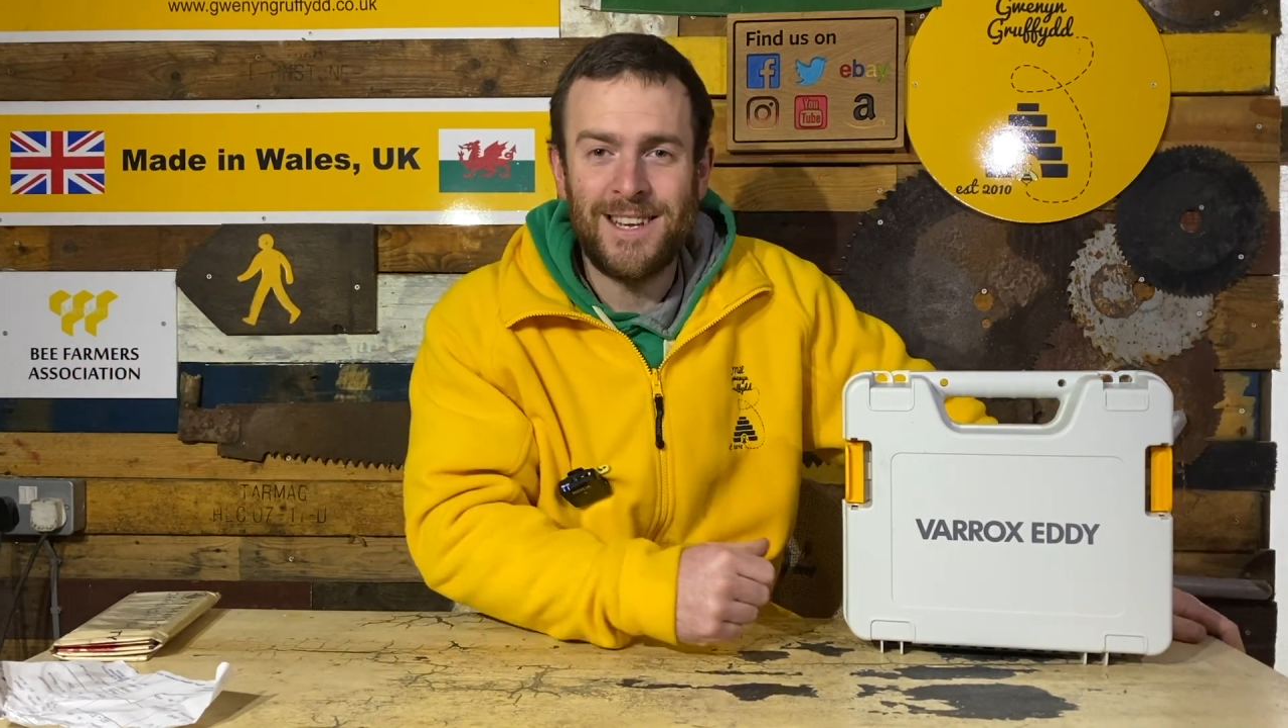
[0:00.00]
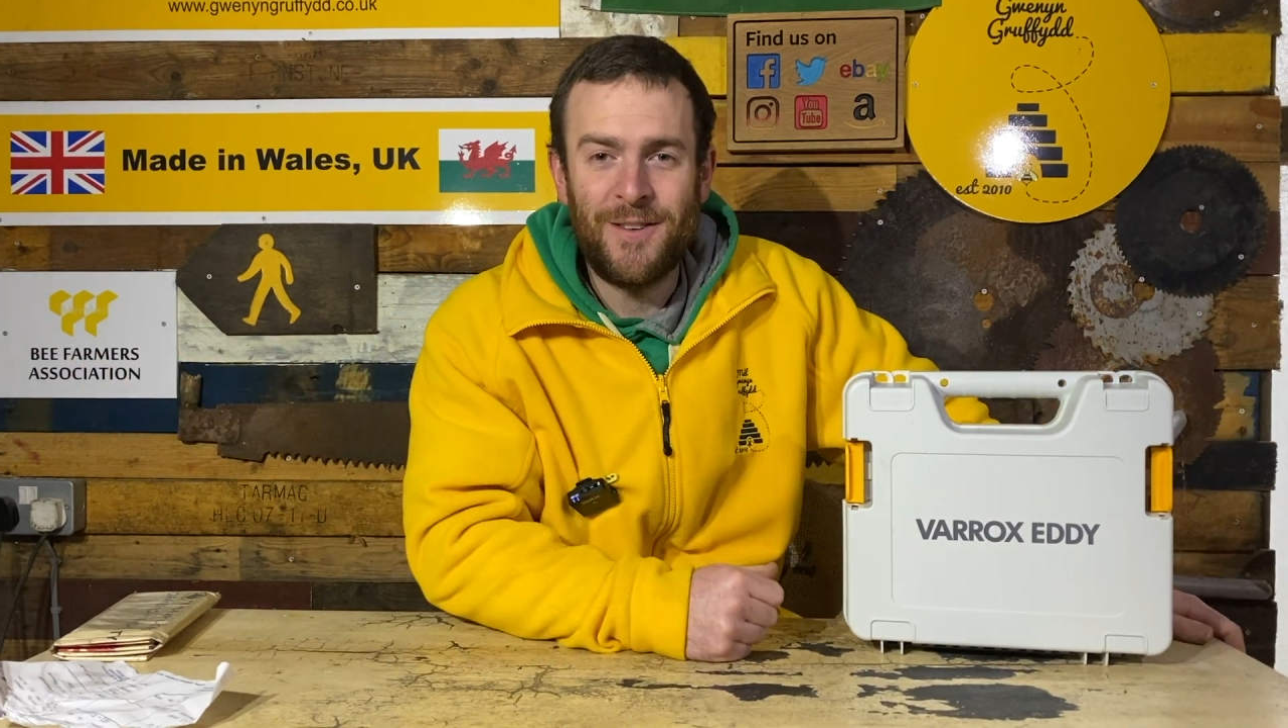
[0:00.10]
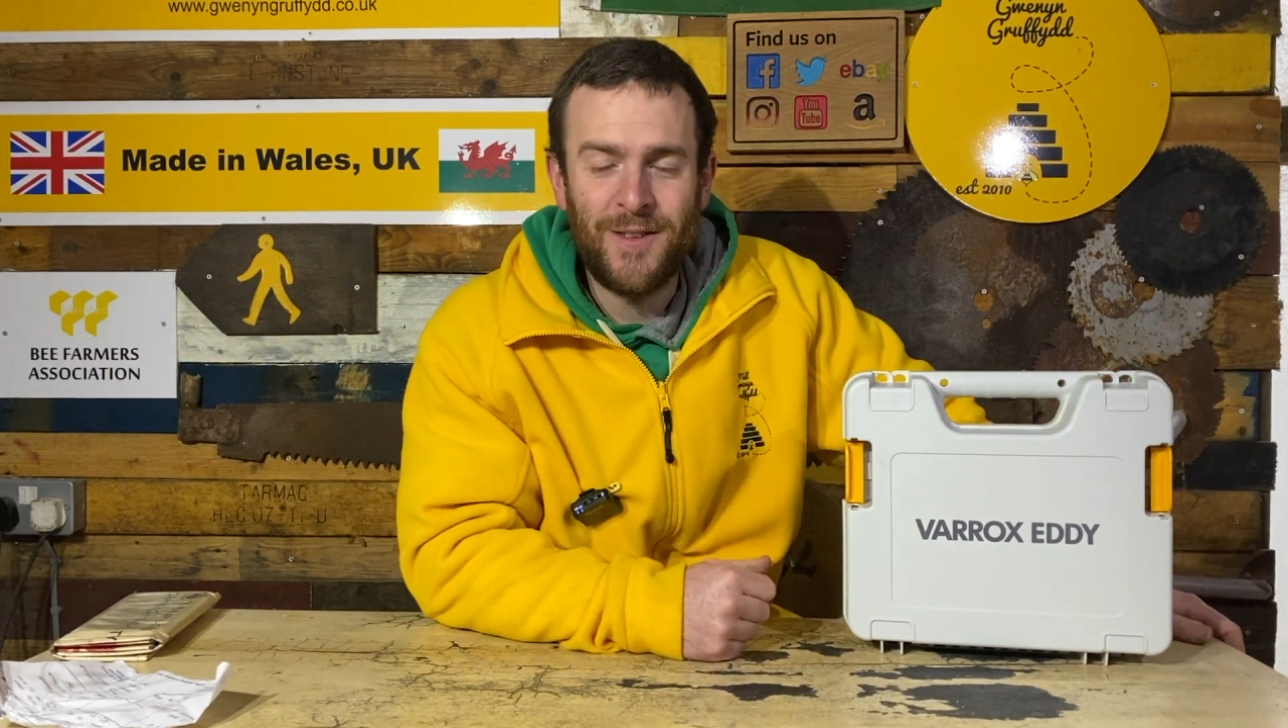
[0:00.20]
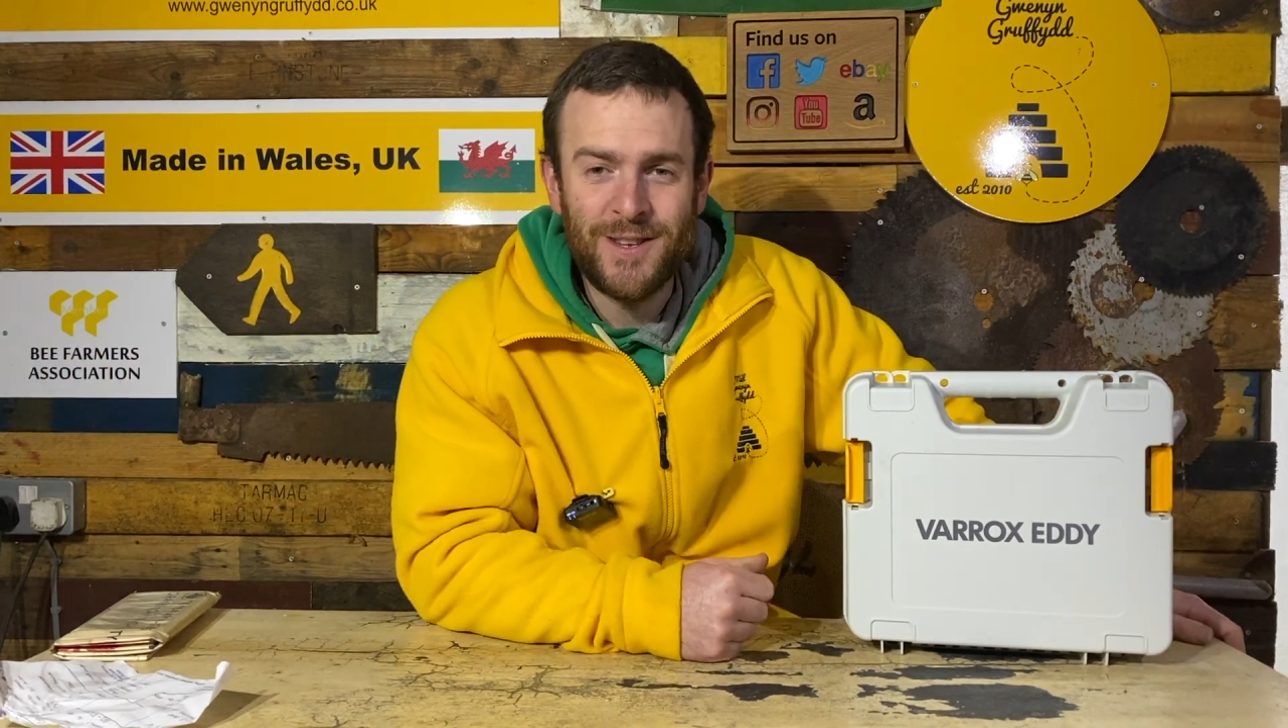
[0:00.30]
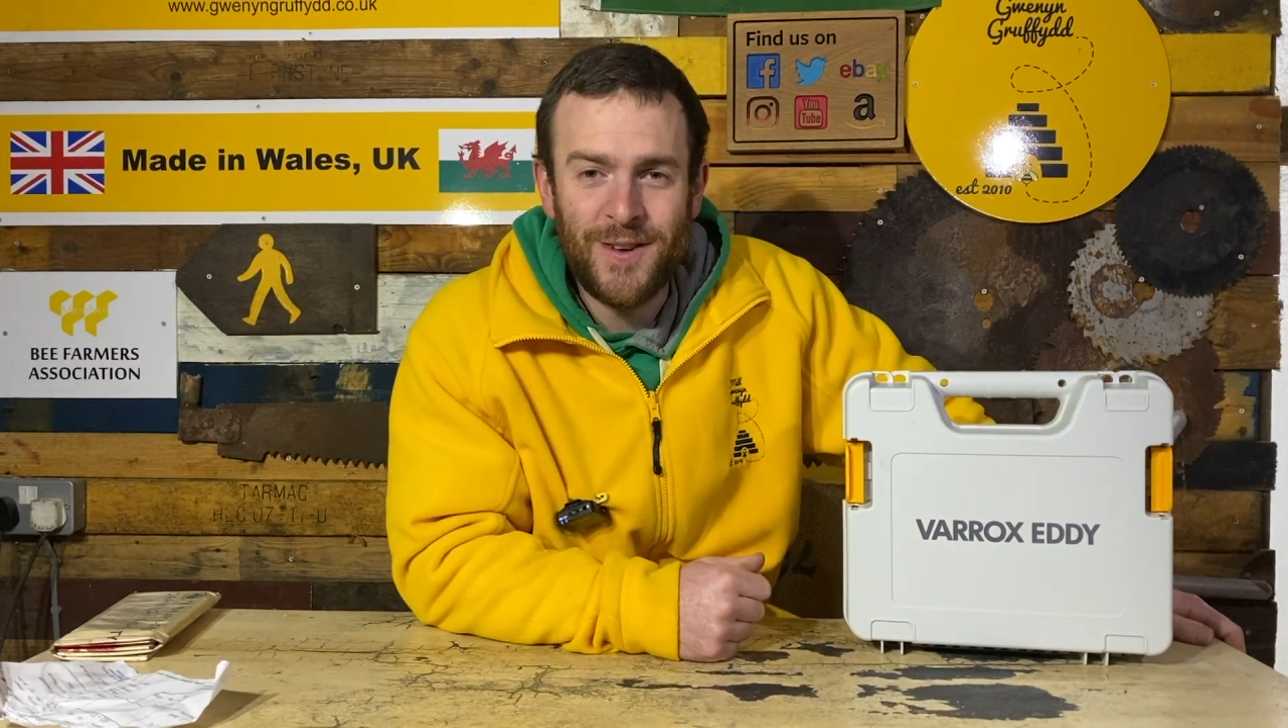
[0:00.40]

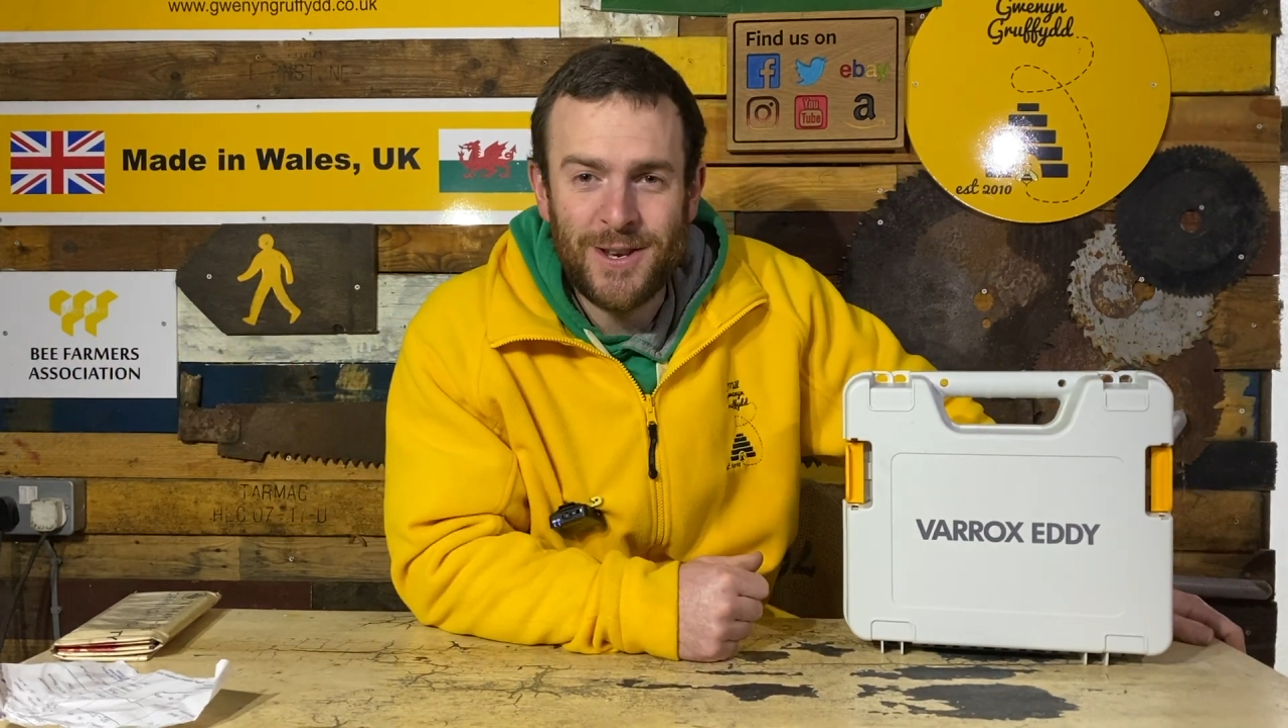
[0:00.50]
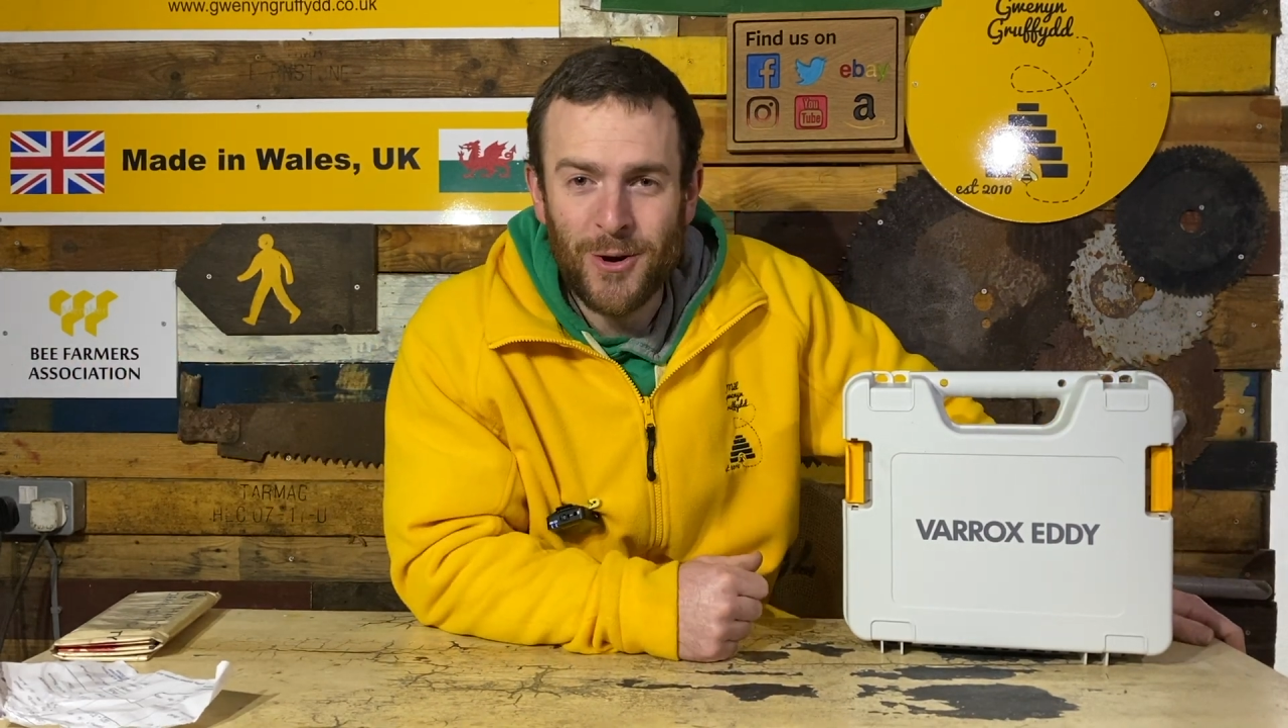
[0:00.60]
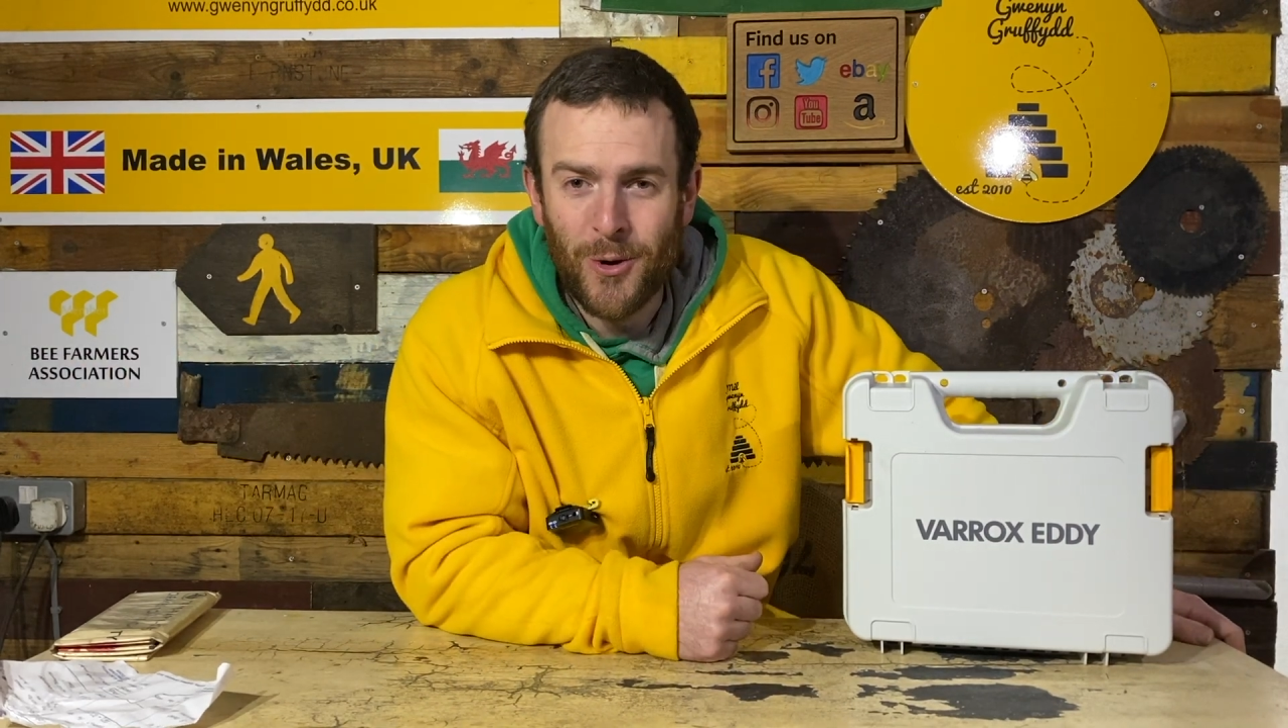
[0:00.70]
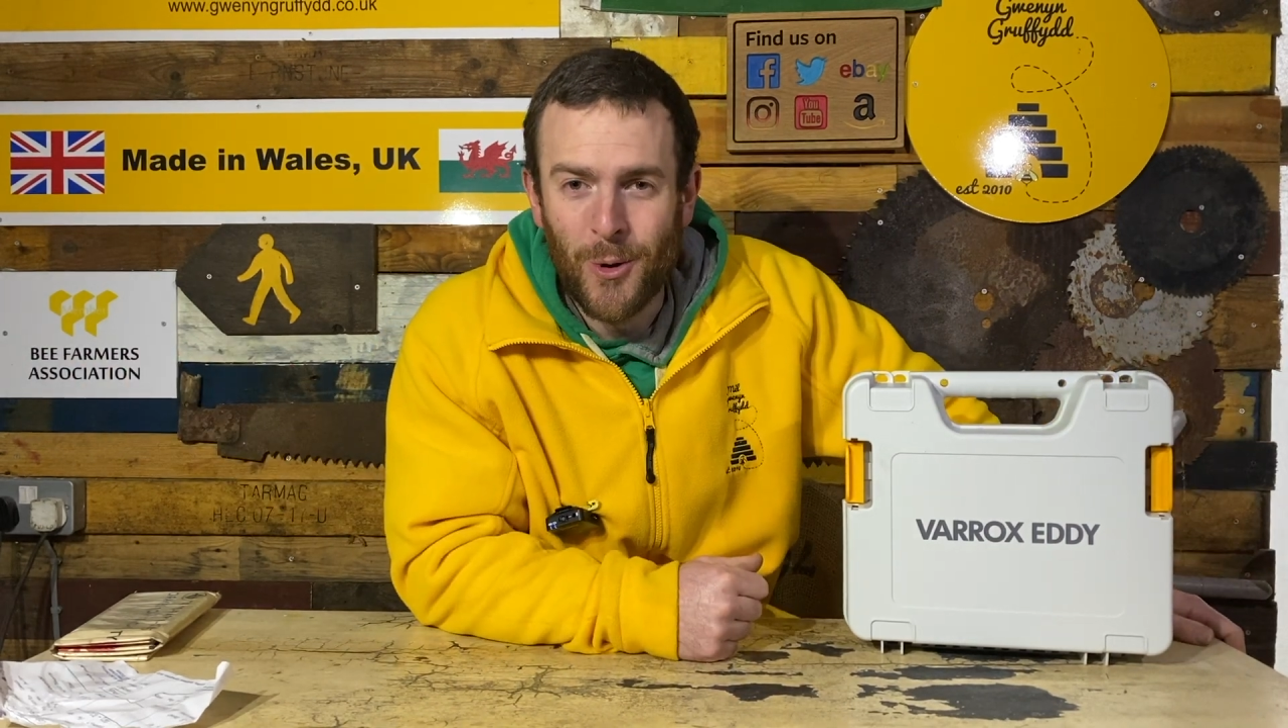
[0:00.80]
it for this video.